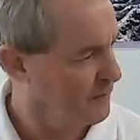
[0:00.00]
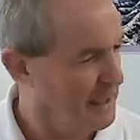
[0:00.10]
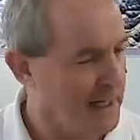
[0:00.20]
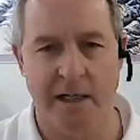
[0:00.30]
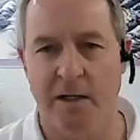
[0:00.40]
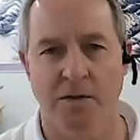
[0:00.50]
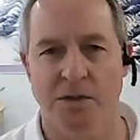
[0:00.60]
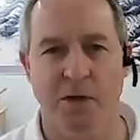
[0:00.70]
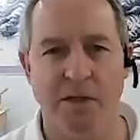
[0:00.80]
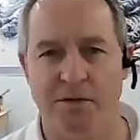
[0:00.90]
molecular
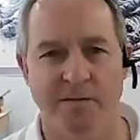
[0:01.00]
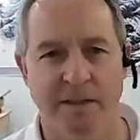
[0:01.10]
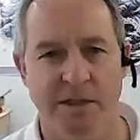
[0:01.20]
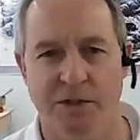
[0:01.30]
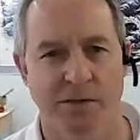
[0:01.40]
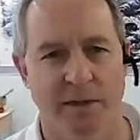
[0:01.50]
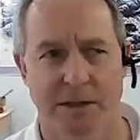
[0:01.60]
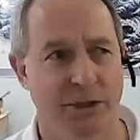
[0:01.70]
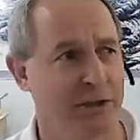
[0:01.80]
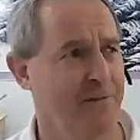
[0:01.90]
structure of the tissue, and it's
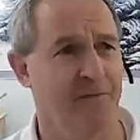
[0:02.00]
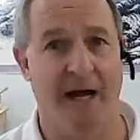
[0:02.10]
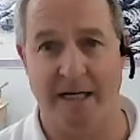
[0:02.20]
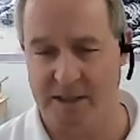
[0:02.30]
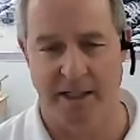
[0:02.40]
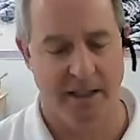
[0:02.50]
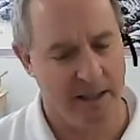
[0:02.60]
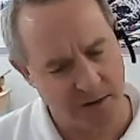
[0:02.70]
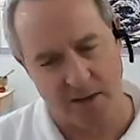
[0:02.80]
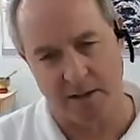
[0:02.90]
just fascinating.
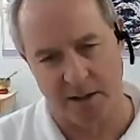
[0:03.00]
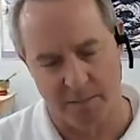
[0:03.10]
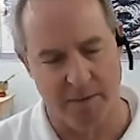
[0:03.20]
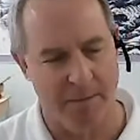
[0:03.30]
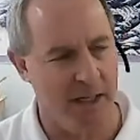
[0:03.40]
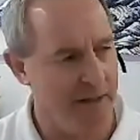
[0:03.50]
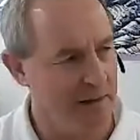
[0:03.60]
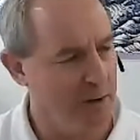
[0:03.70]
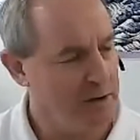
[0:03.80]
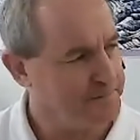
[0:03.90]
I talk a little bit about it in
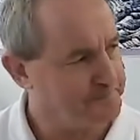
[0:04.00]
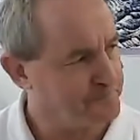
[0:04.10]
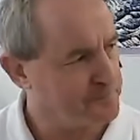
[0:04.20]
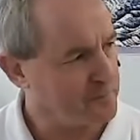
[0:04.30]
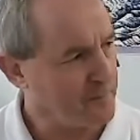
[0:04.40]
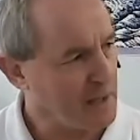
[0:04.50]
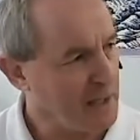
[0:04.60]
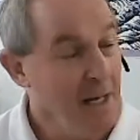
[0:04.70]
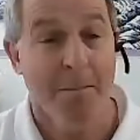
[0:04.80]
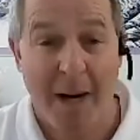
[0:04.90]
the book.
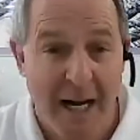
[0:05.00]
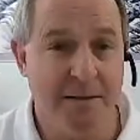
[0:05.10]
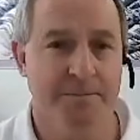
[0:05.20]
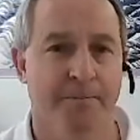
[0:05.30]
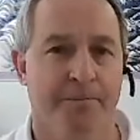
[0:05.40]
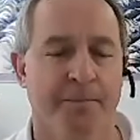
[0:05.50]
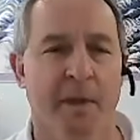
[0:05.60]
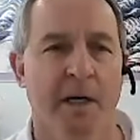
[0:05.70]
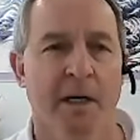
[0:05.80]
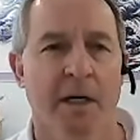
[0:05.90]
But
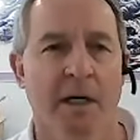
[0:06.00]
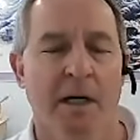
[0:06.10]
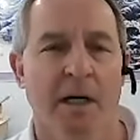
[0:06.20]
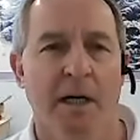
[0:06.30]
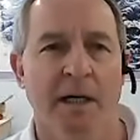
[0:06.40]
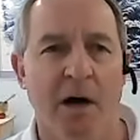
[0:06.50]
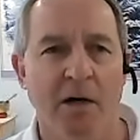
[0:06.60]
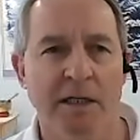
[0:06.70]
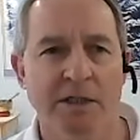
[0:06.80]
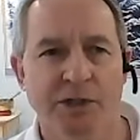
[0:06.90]

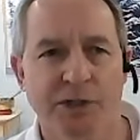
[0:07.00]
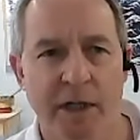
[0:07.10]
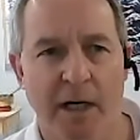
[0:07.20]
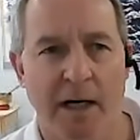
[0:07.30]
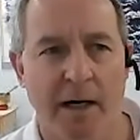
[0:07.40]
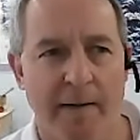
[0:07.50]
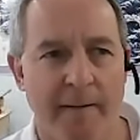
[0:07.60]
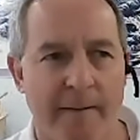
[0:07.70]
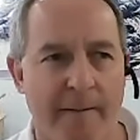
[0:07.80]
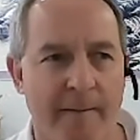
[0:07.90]
cartilage
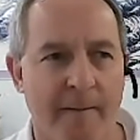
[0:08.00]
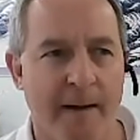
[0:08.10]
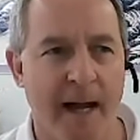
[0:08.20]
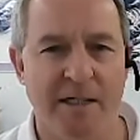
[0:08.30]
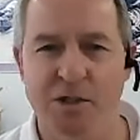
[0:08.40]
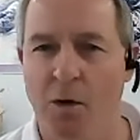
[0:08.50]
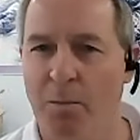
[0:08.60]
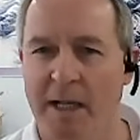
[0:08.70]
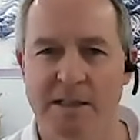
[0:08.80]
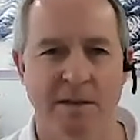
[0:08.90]
uh, has no
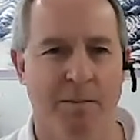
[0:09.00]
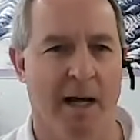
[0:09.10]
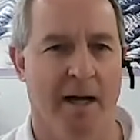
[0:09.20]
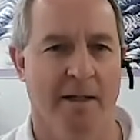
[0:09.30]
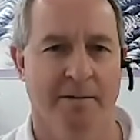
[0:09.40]
blood supply